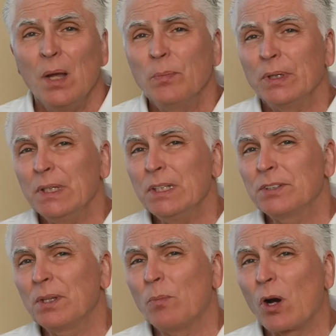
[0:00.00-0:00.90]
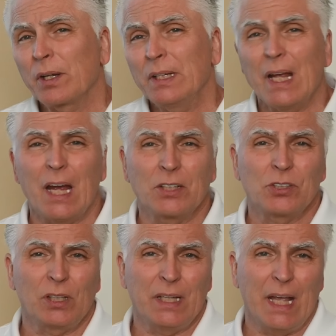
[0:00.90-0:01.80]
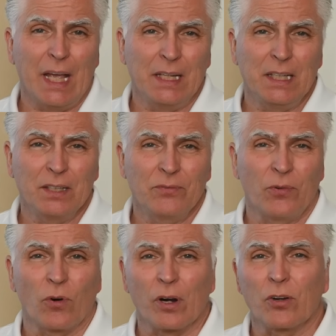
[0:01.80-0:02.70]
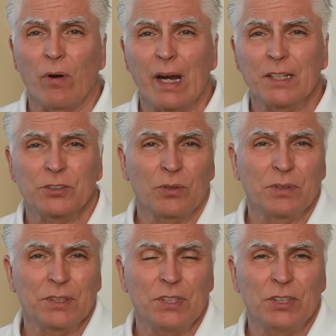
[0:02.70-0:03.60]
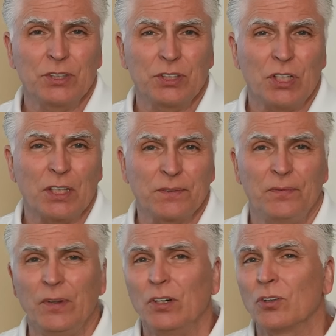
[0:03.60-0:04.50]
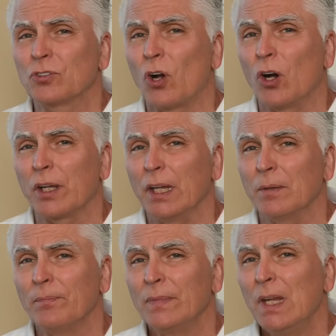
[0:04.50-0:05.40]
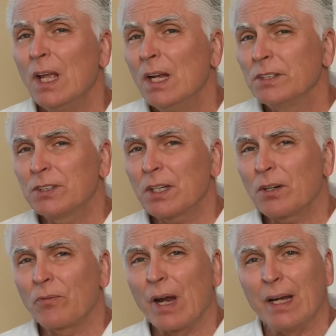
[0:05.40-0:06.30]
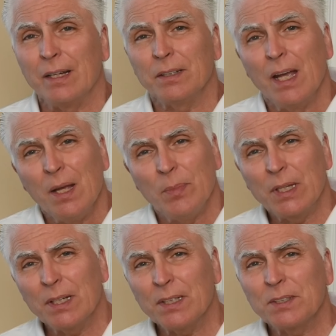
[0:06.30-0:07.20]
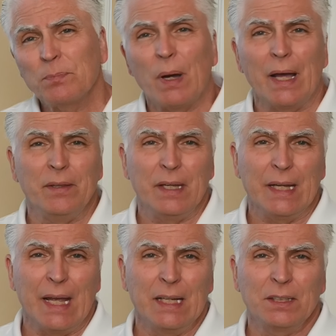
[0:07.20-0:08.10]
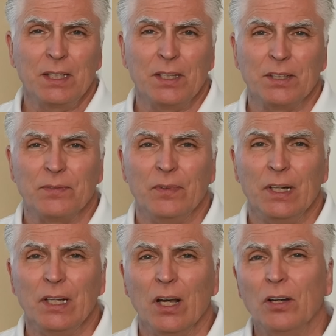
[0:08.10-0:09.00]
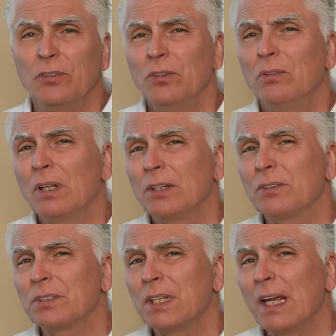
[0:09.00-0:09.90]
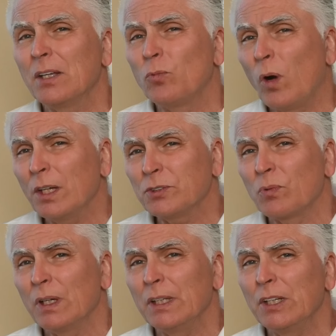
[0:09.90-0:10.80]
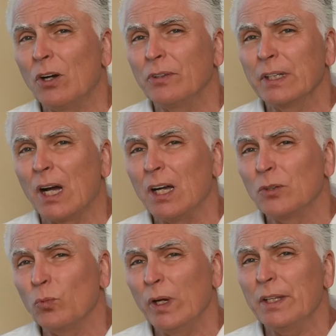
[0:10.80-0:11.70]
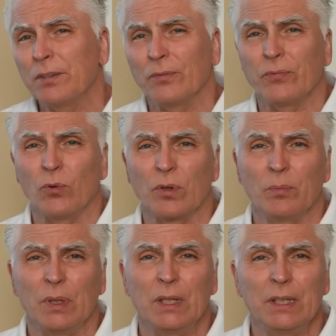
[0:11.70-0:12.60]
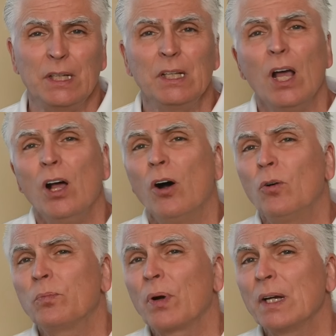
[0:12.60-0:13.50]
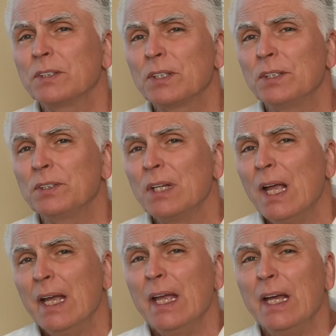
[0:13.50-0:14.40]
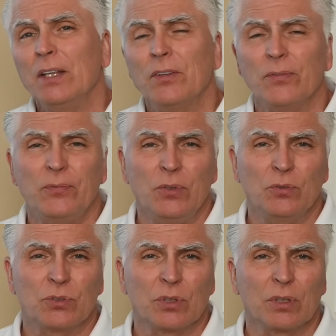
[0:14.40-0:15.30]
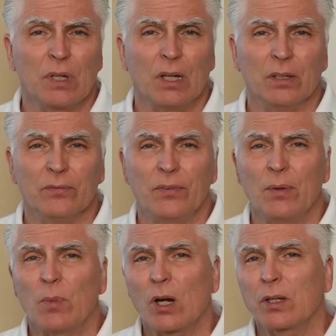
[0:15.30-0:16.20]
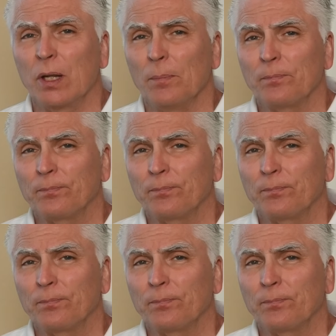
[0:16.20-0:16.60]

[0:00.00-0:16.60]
But is the market actually heading for a crash, or is this just fear talking? Stick around, because by the end of this video, you'll understand what's really going on with affordability, home prices, and the future of the market.